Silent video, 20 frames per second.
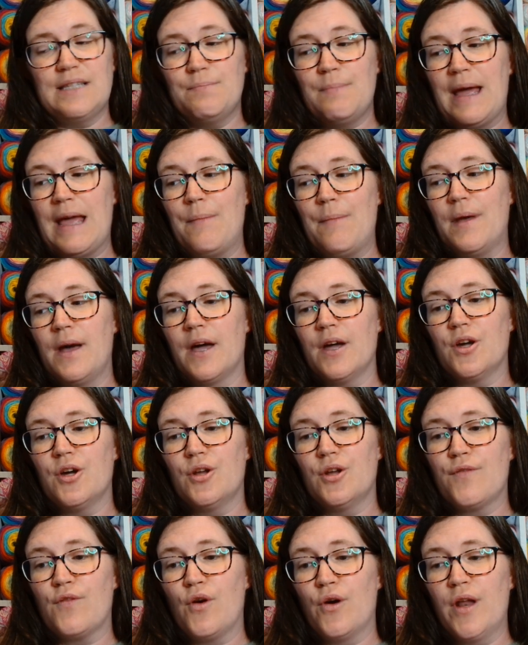Maybe I
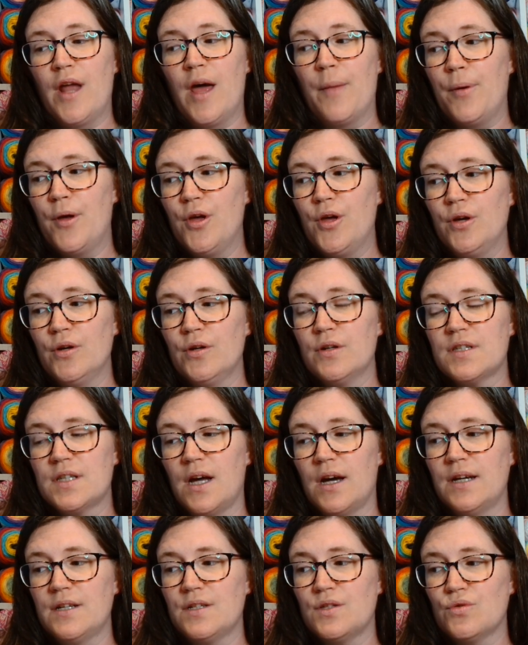could have gone up a hook
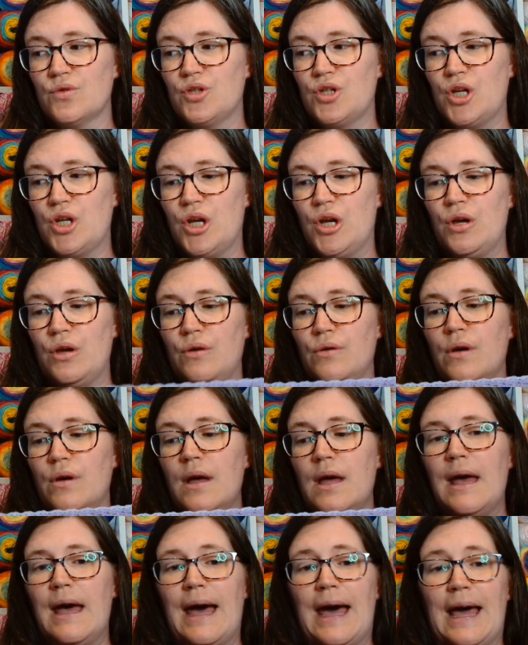size or two
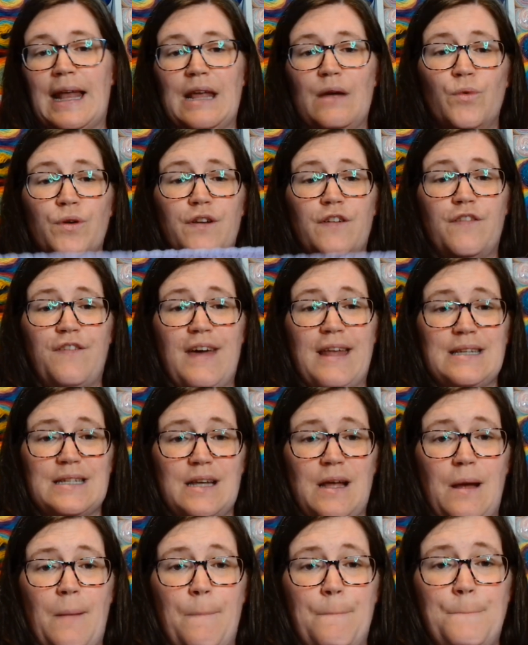and it would have ended
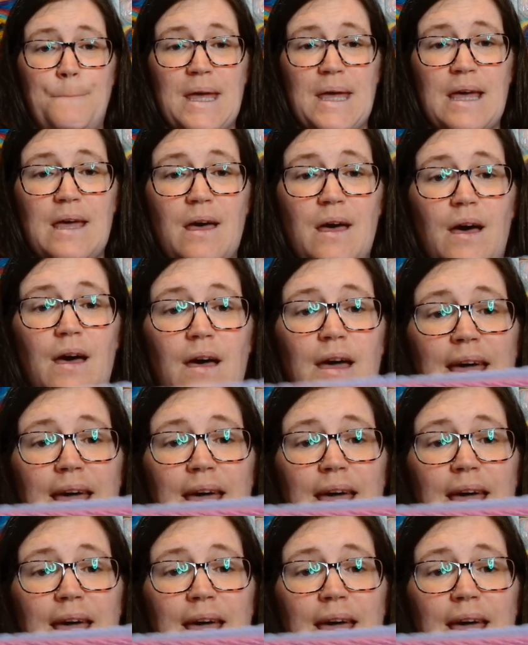up bigger.